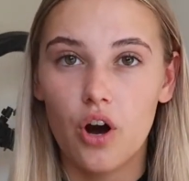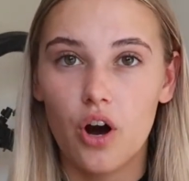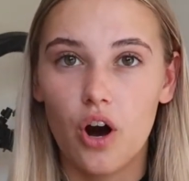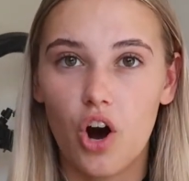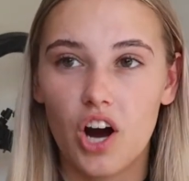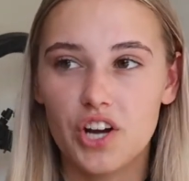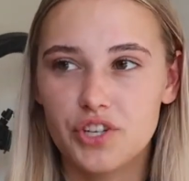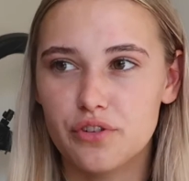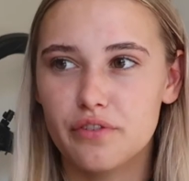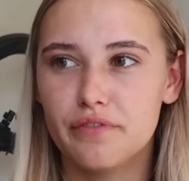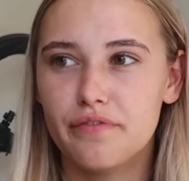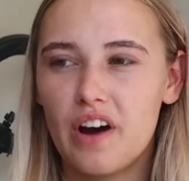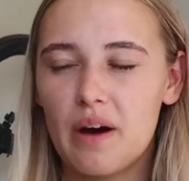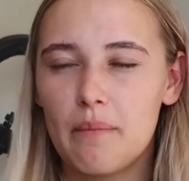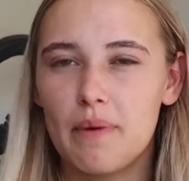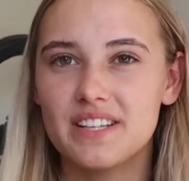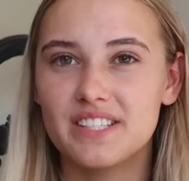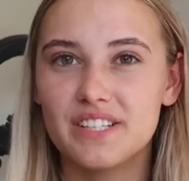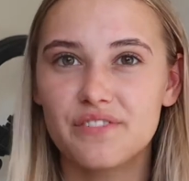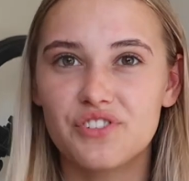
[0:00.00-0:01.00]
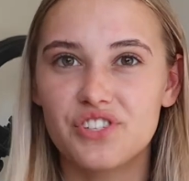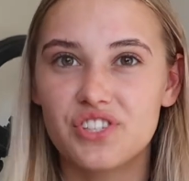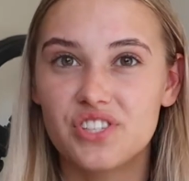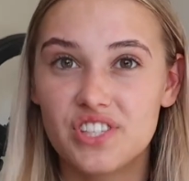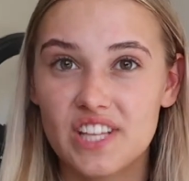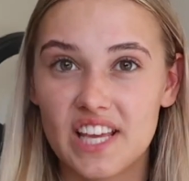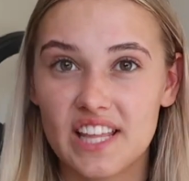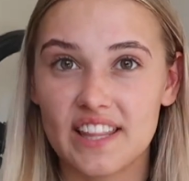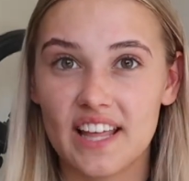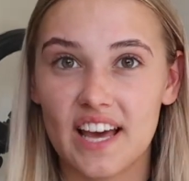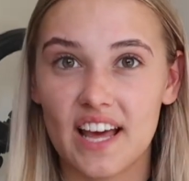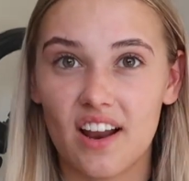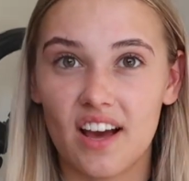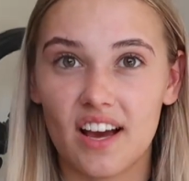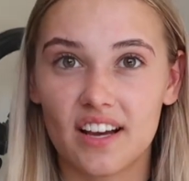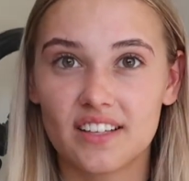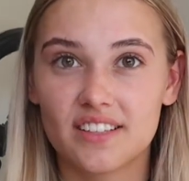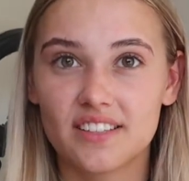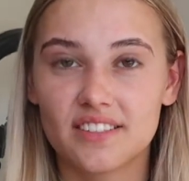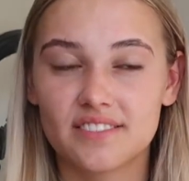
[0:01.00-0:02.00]
I do find myself just sitting there
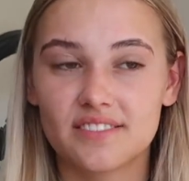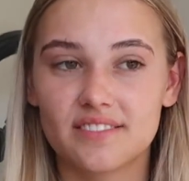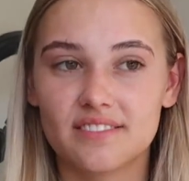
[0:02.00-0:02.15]
like